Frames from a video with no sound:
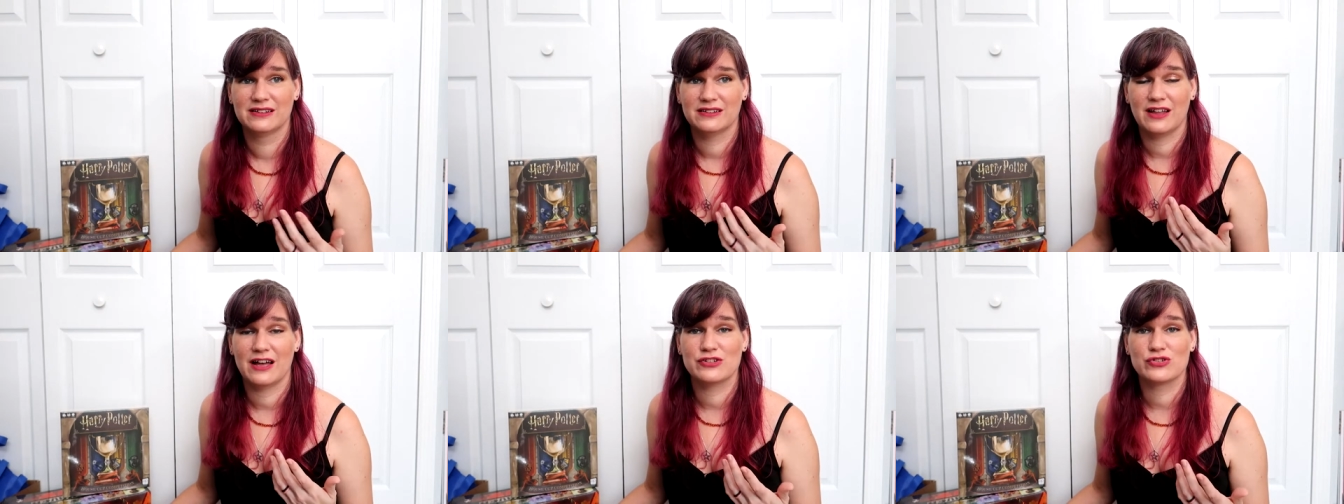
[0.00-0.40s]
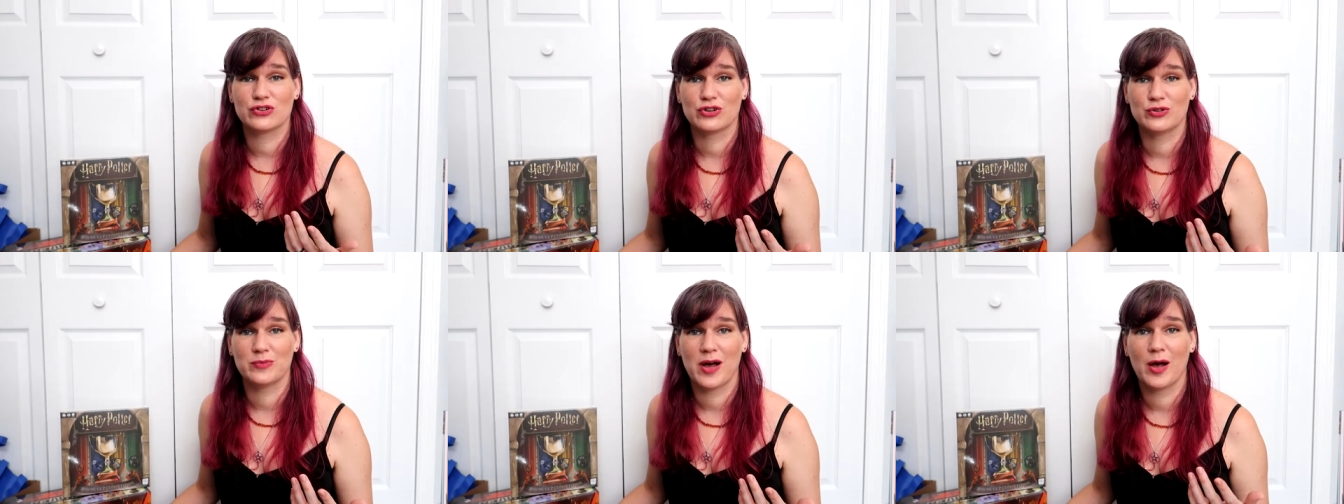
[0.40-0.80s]

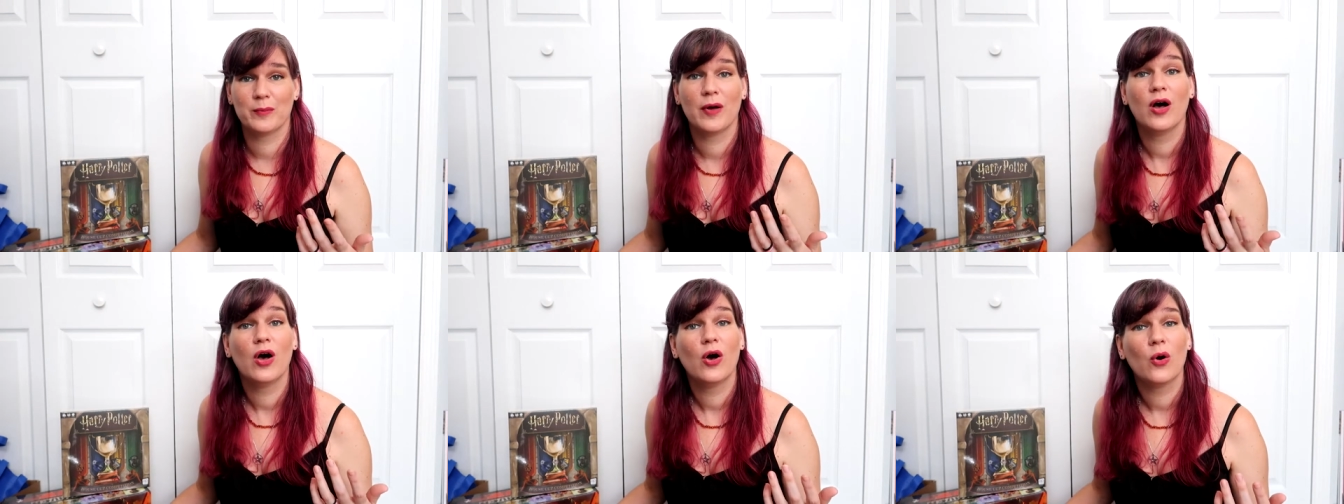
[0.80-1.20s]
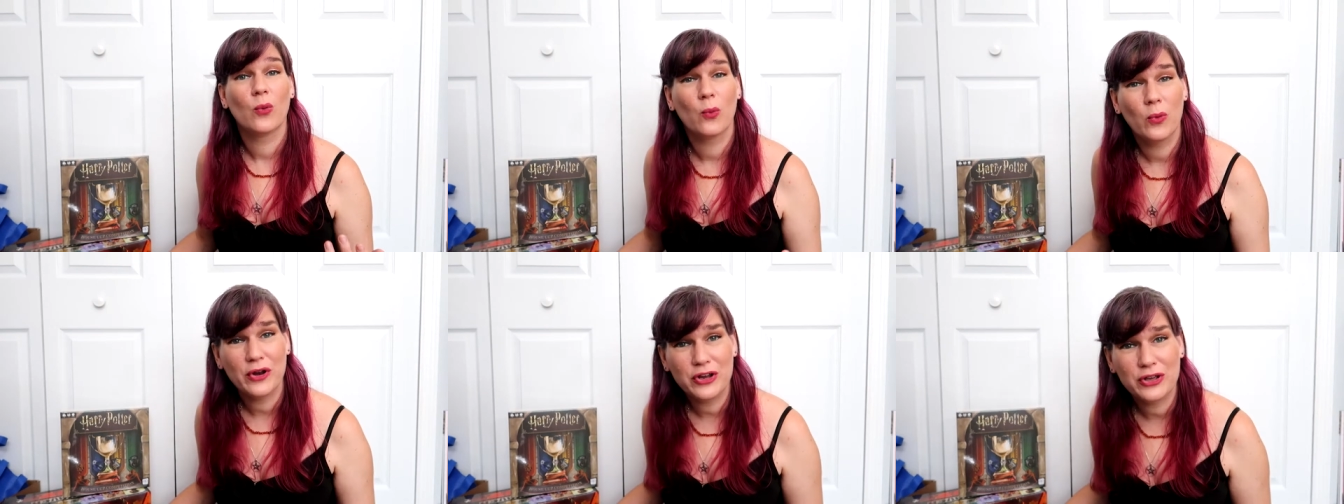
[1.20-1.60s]
logical mom.
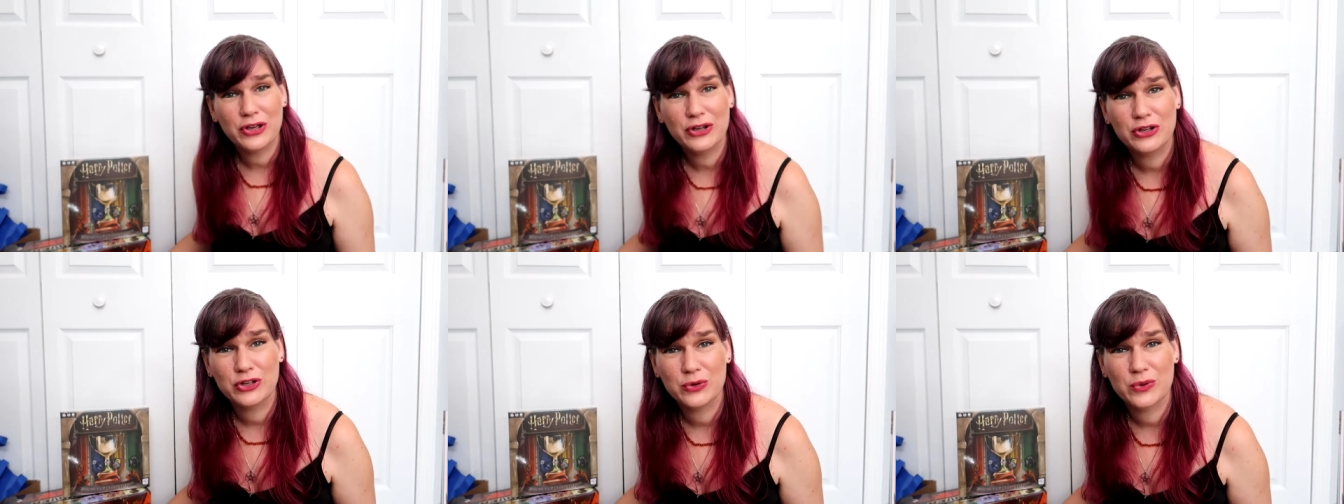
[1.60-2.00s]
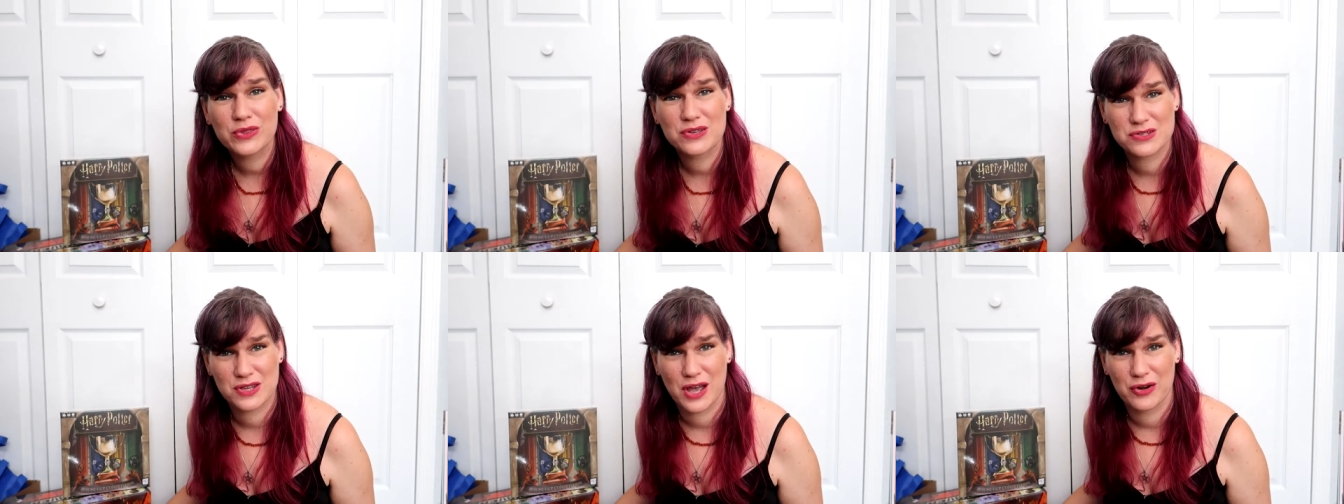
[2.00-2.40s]
What are you going to do with
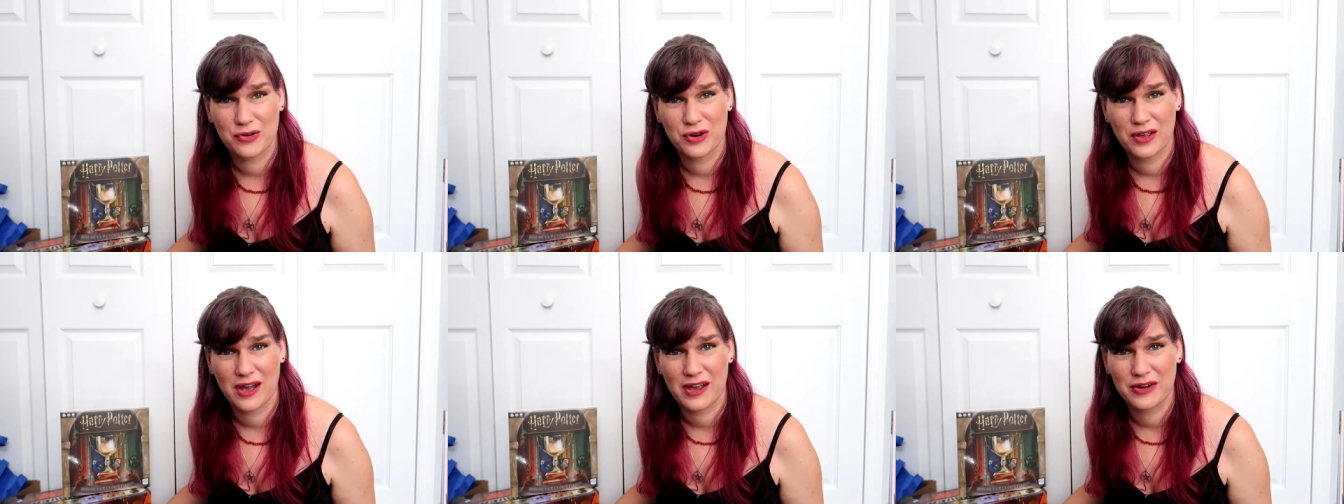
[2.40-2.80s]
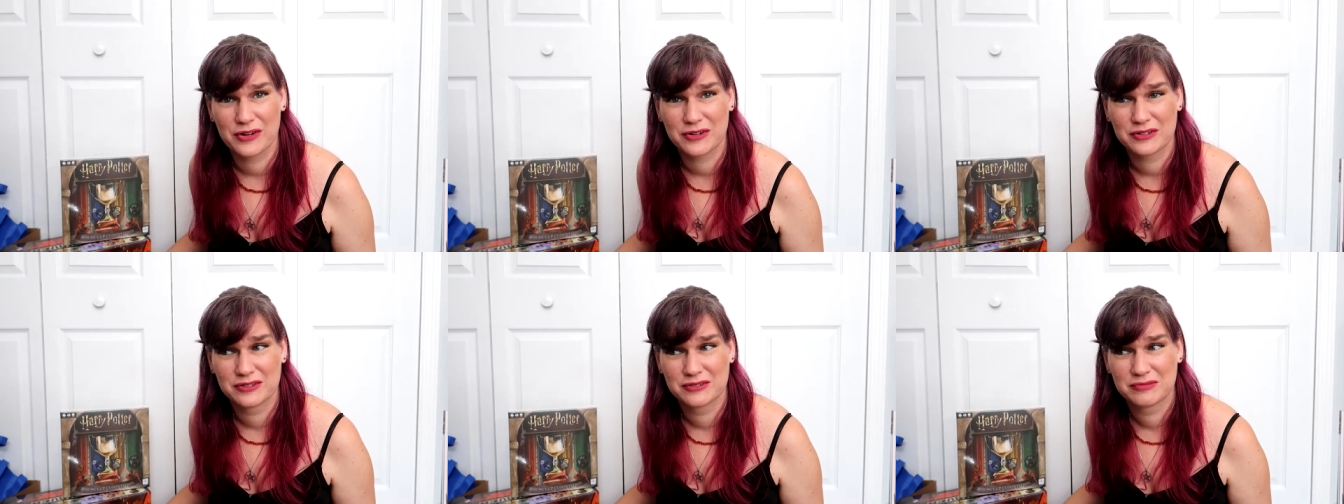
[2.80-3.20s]
a soldering
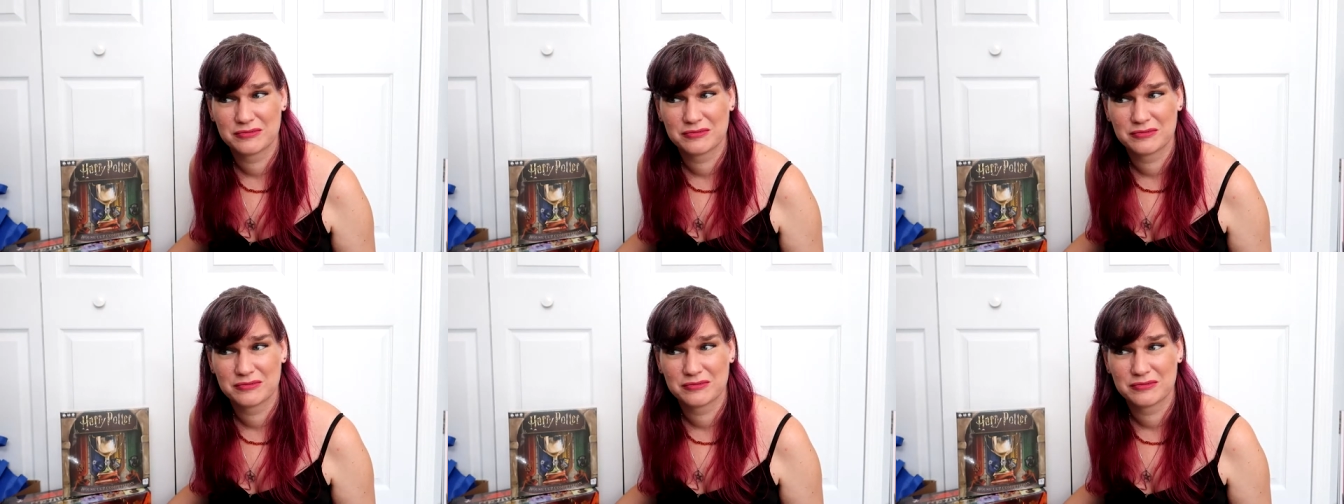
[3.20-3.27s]
iron?